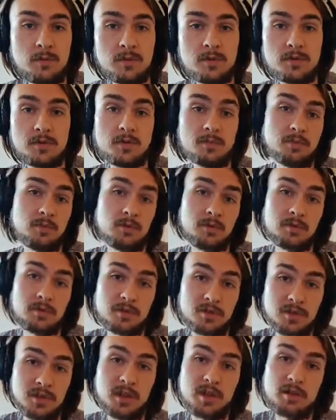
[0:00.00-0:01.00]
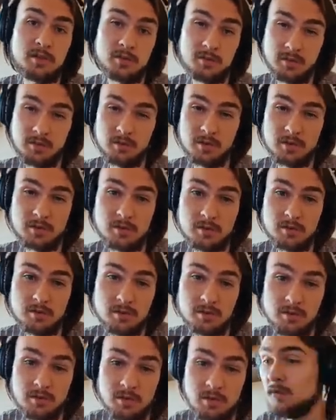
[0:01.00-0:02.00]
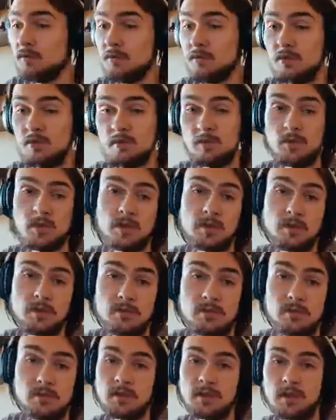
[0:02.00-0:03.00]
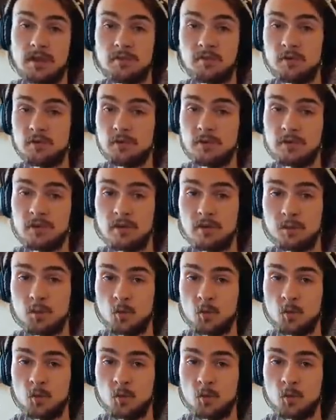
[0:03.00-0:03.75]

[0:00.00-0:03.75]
you want to support the channel, you know what to do. Have a good one. I love you.